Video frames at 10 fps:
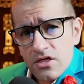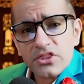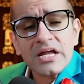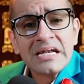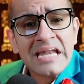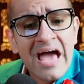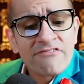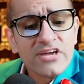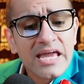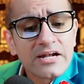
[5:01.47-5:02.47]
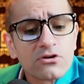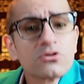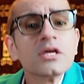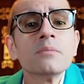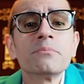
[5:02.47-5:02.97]
then navigate
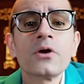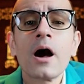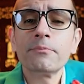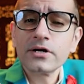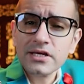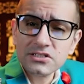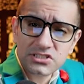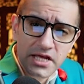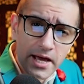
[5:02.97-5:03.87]
to the properties